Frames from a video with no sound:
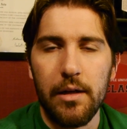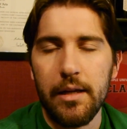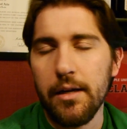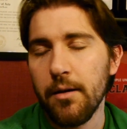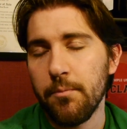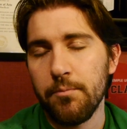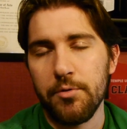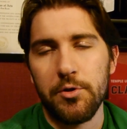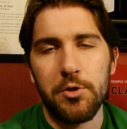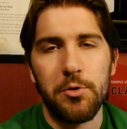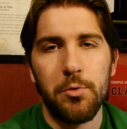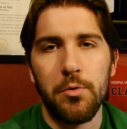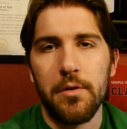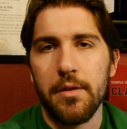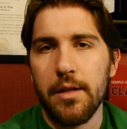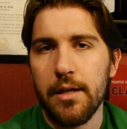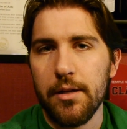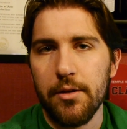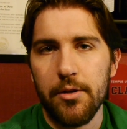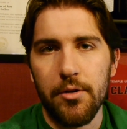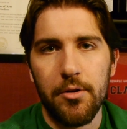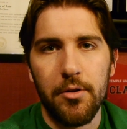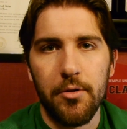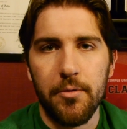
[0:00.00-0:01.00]
and I'm sure
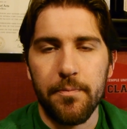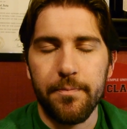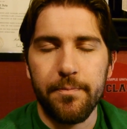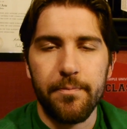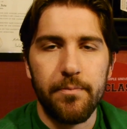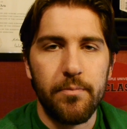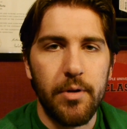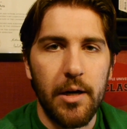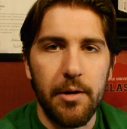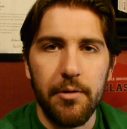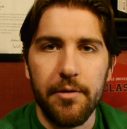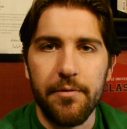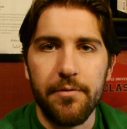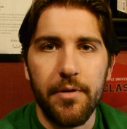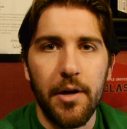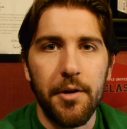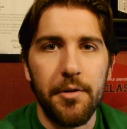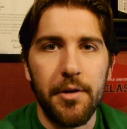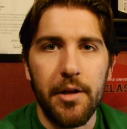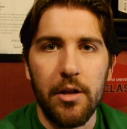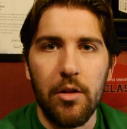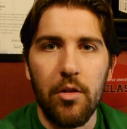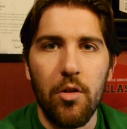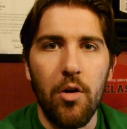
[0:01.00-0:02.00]
that you're probably
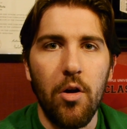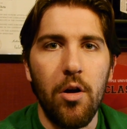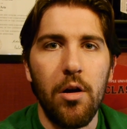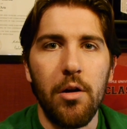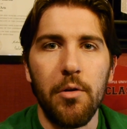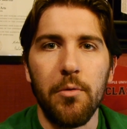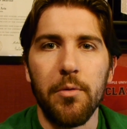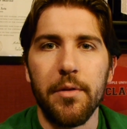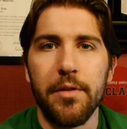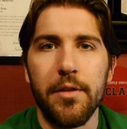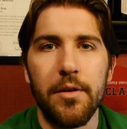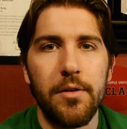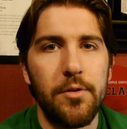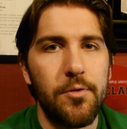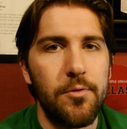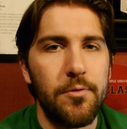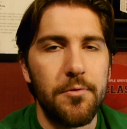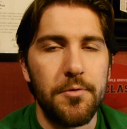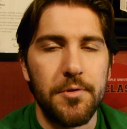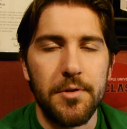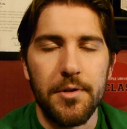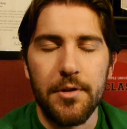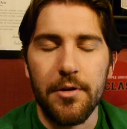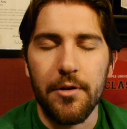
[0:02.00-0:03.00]
following along with the
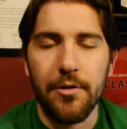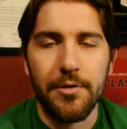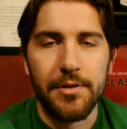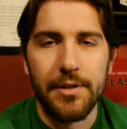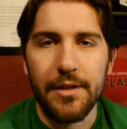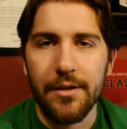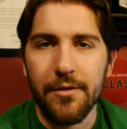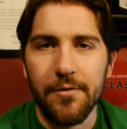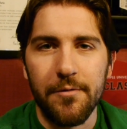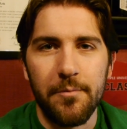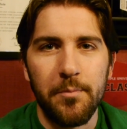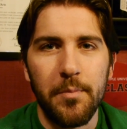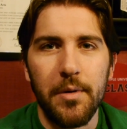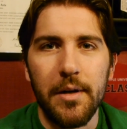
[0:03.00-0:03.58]
news yourself,